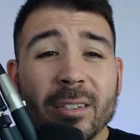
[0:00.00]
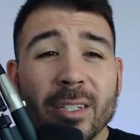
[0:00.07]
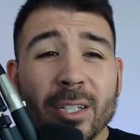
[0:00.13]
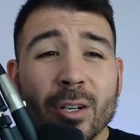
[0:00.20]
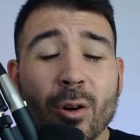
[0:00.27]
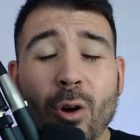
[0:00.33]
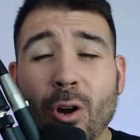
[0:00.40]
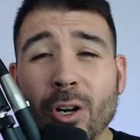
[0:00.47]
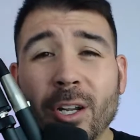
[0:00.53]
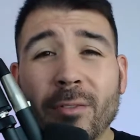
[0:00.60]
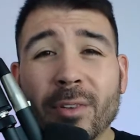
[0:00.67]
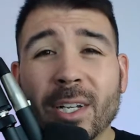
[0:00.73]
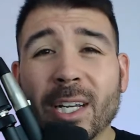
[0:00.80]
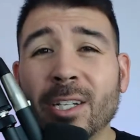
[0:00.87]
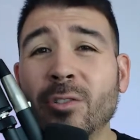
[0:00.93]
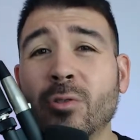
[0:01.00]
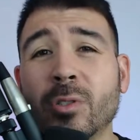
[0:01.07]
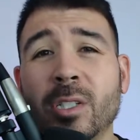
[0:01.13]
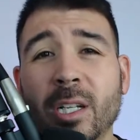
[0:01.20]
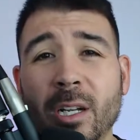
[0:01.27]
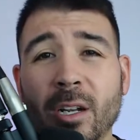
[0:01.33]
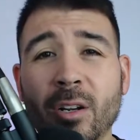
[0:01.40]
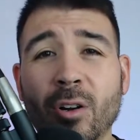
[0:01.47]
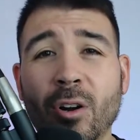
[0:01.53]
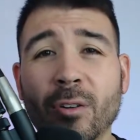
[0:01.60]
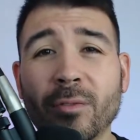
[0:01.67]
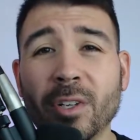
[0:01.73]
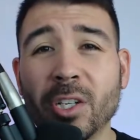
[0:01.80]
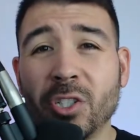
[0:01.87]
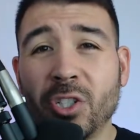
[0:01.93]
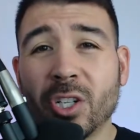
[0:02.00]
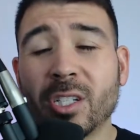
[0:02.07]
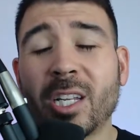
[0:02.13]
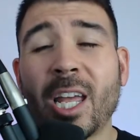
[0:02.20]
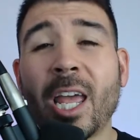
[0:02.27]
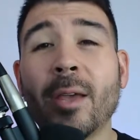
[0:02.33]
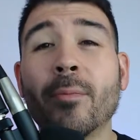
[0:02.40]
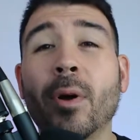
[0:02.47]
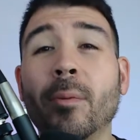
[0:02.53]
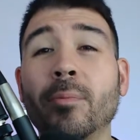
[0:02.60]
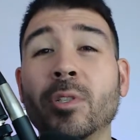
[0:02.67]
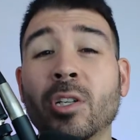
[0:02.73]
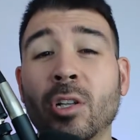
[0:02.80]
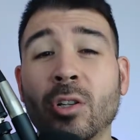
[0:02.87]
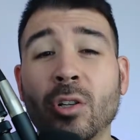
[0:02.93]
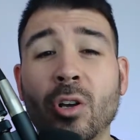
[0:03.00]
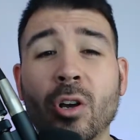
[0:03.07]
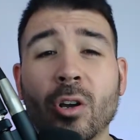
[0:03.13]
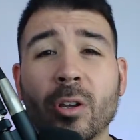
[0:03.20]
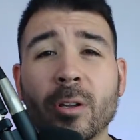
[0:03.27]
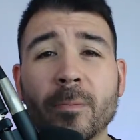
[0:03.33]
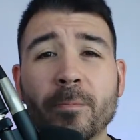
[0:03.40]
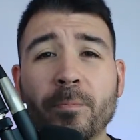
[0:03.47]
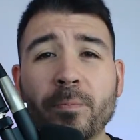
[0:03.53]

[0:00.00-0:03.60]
you know, aren't even interested in RVs, just came up to look.